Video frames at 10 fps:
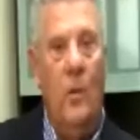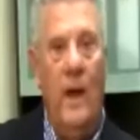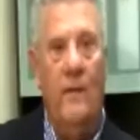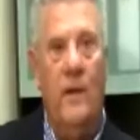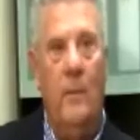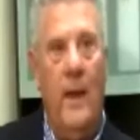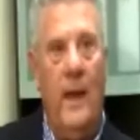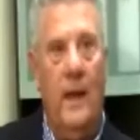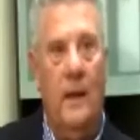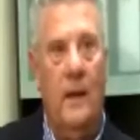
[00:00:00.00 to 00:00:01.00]
We have to
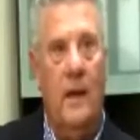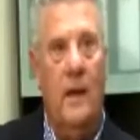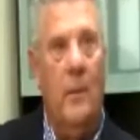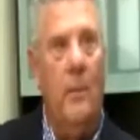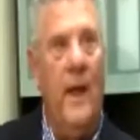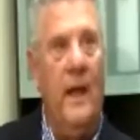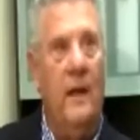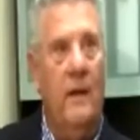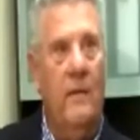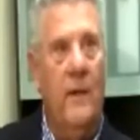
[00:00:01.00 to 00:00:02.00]
make it uh,
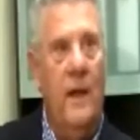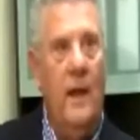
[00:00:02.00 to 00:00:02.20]
competitive.